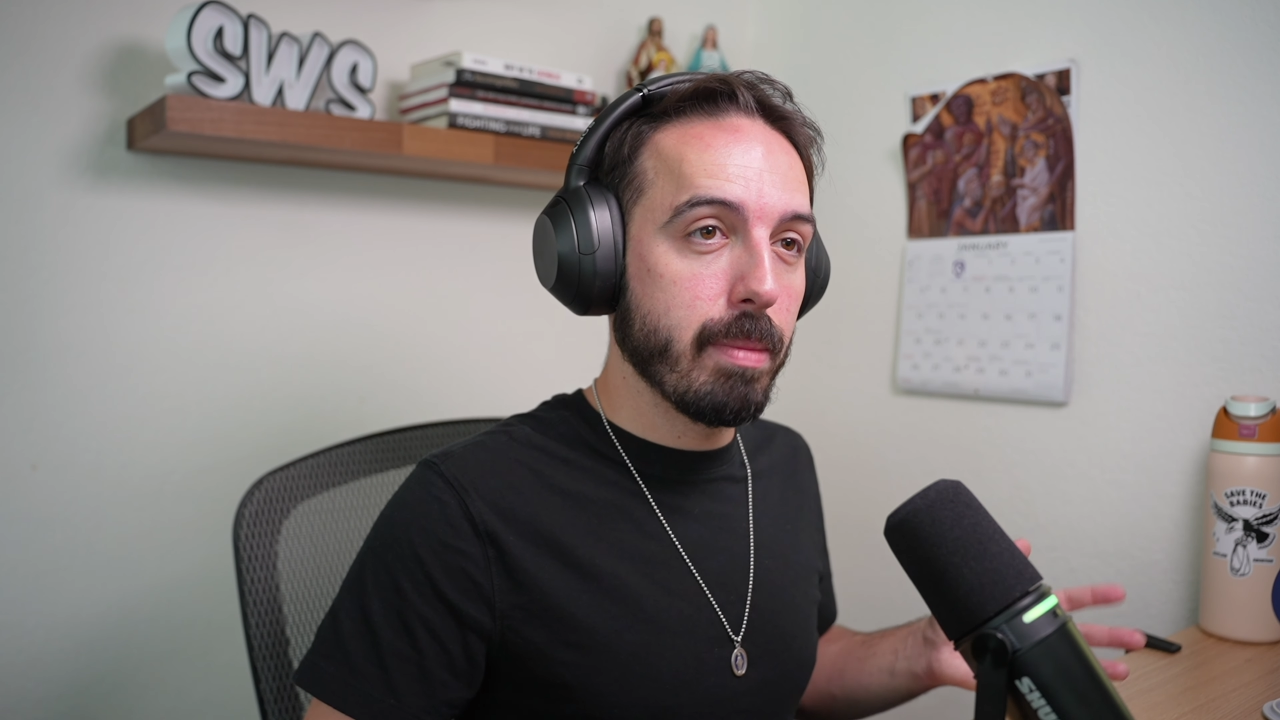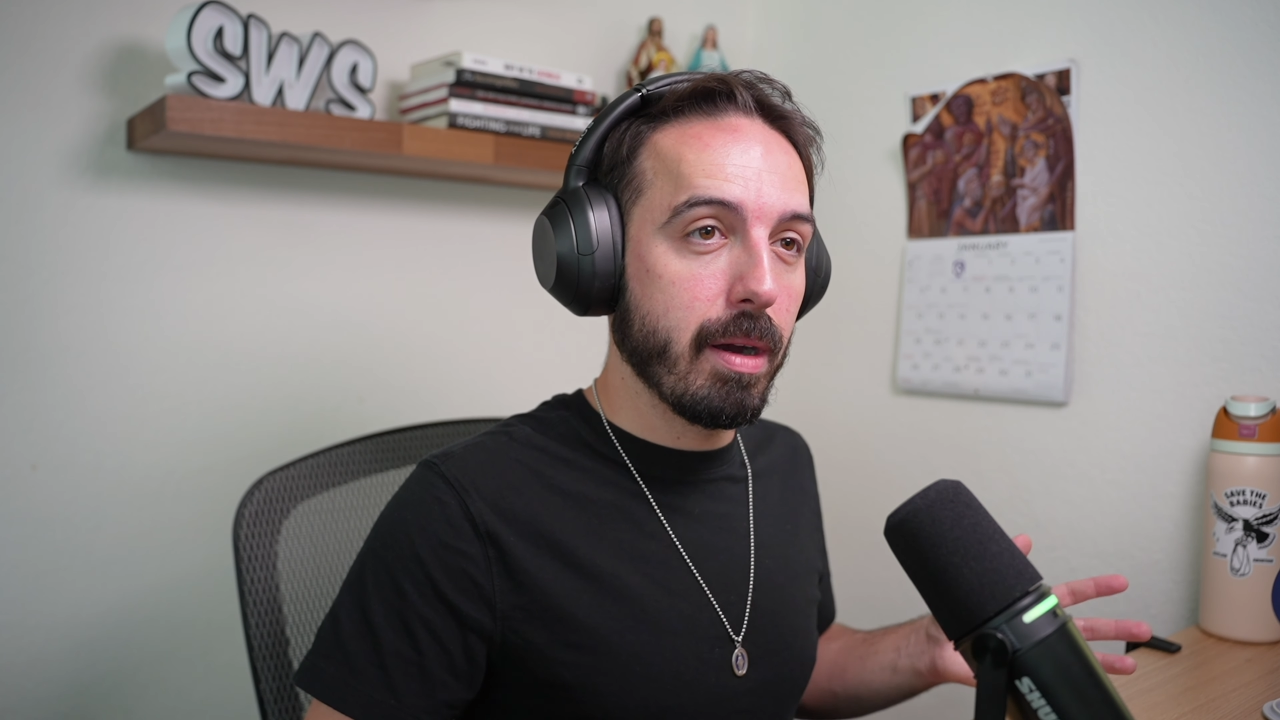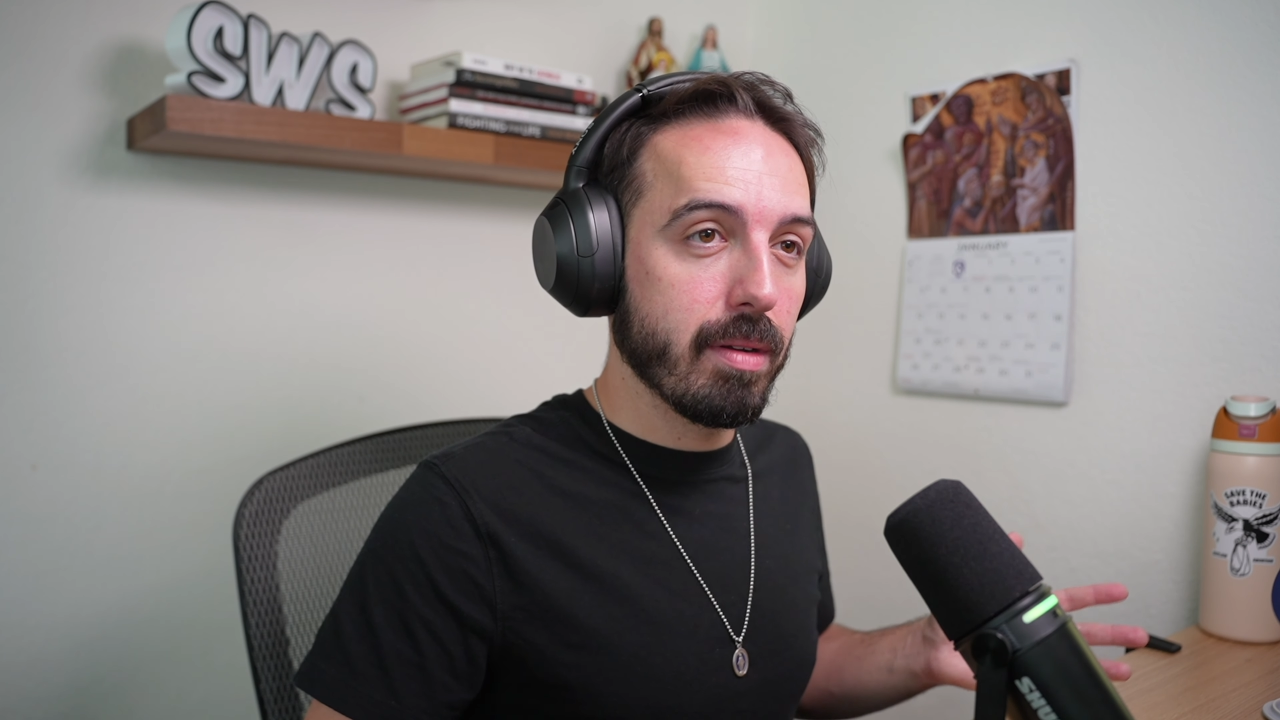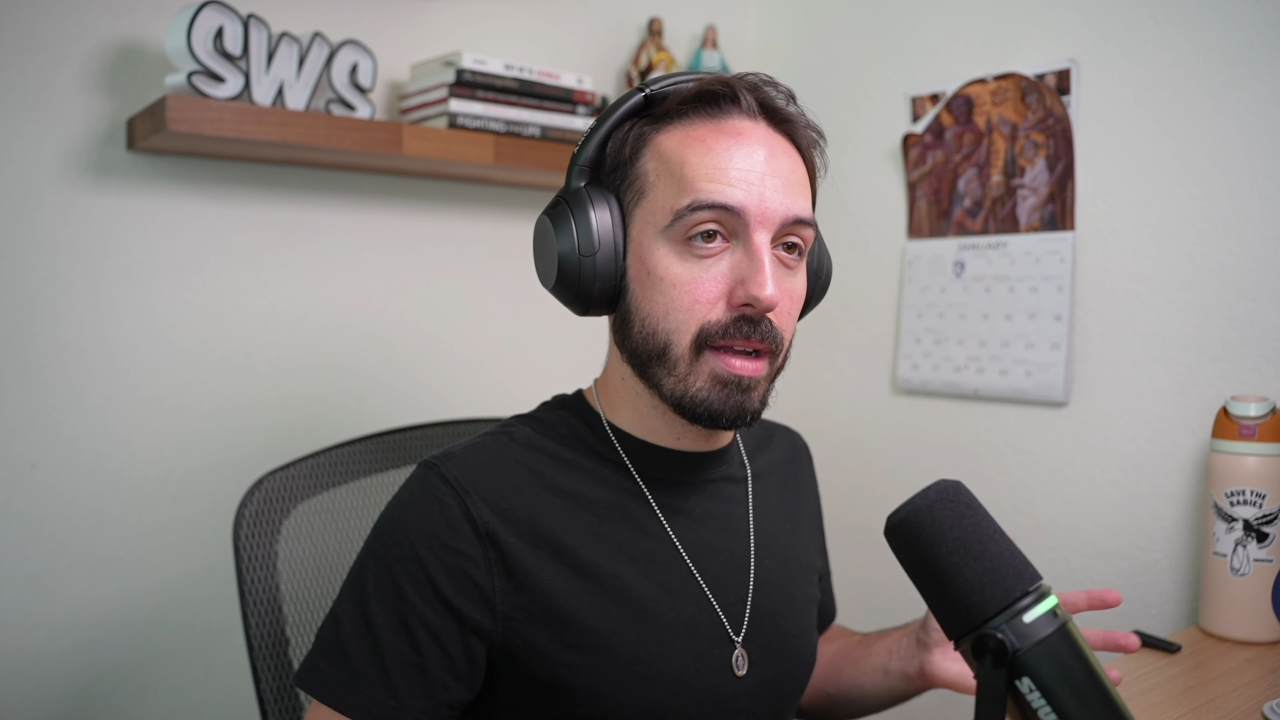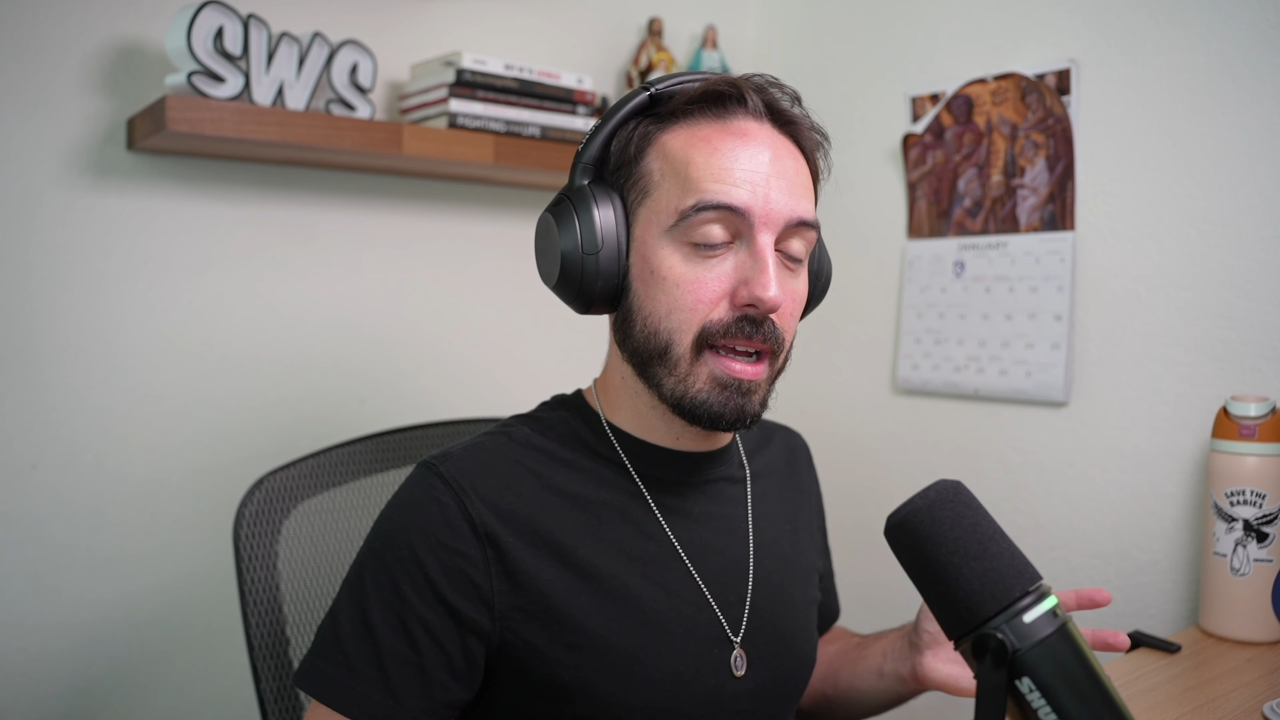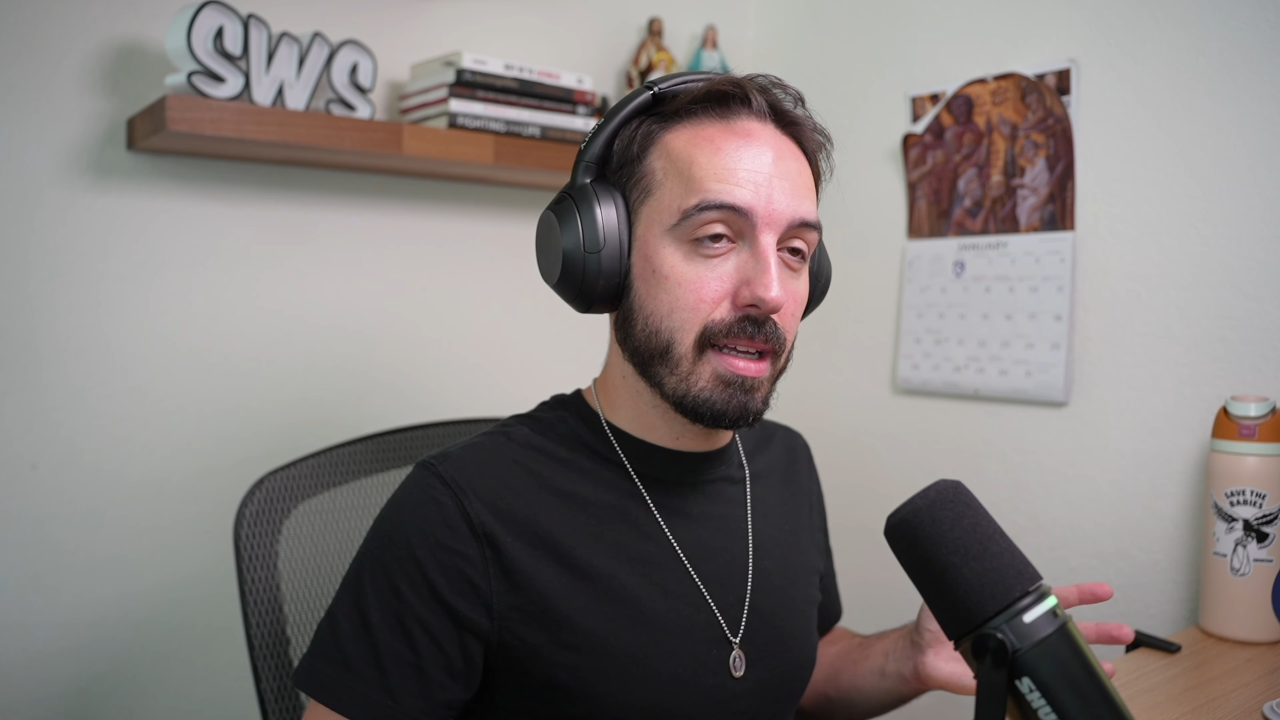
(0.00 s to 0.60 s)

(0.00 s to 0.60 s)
about